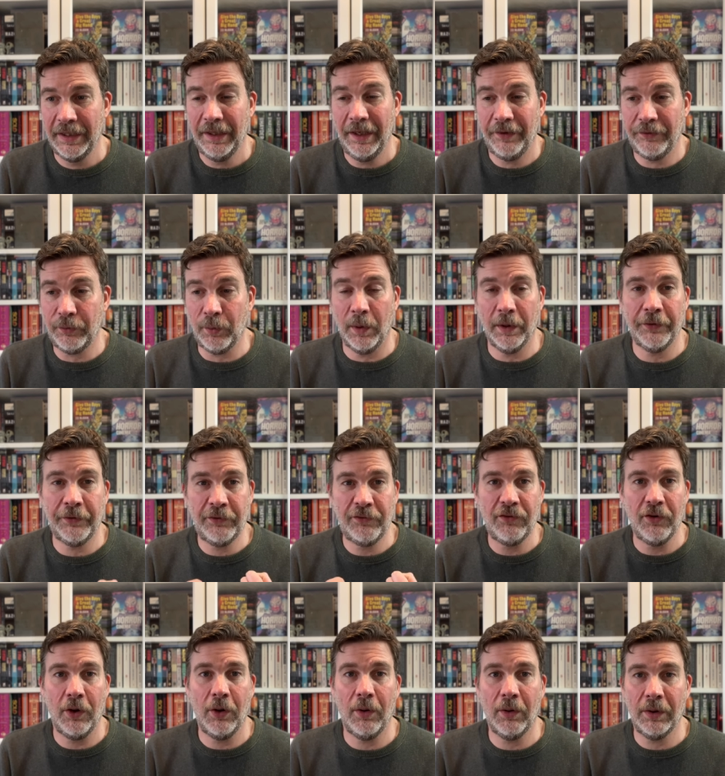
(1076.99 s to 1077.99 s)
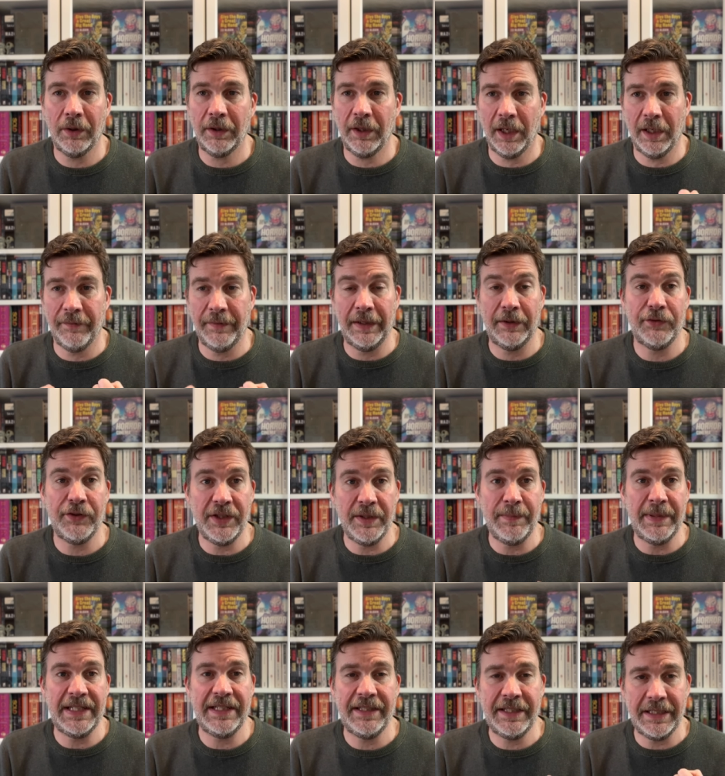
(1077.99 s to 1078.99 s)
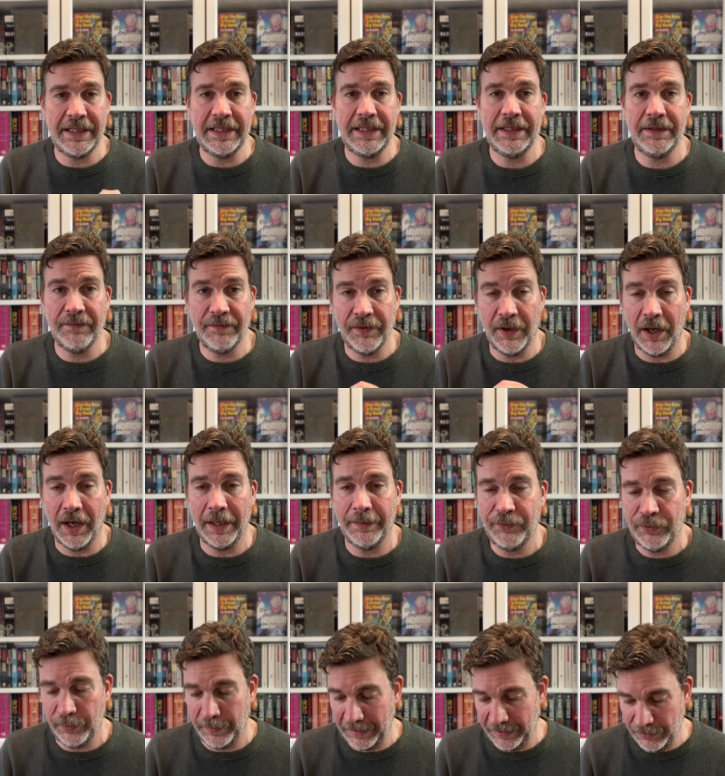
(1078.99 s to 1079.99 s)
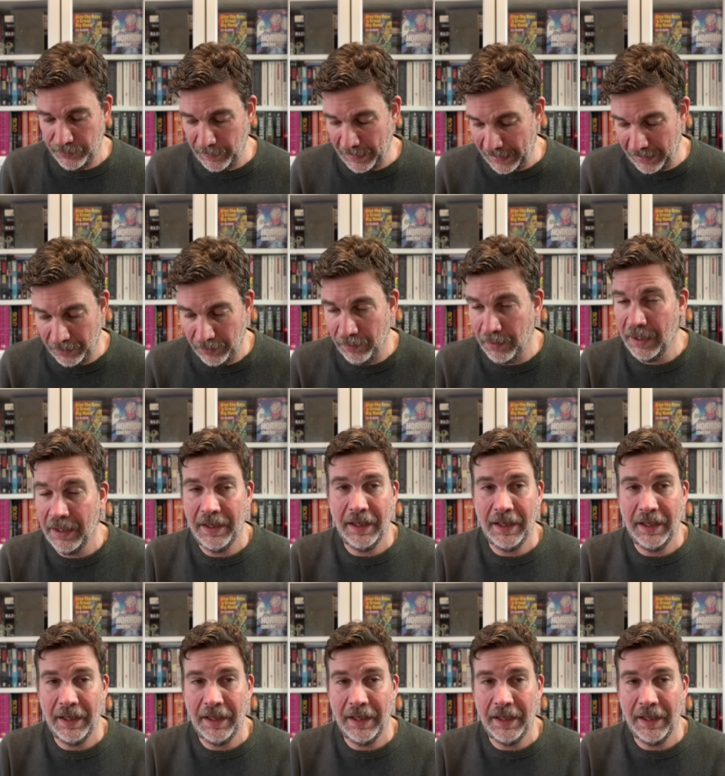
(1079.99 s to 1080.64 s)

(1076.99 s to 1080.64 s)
has got a strong kind of LGBT vibe to it as well,